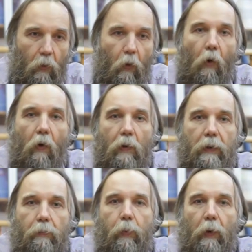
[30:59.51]
all
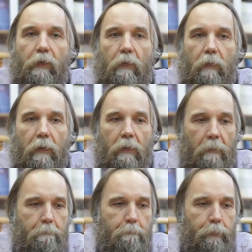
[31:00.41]
the possible
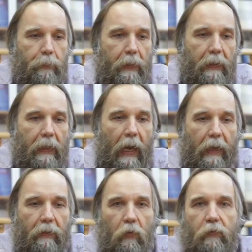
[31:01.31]

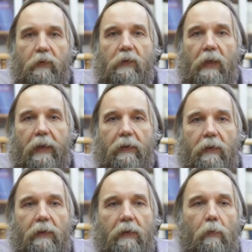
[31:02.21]
kind of society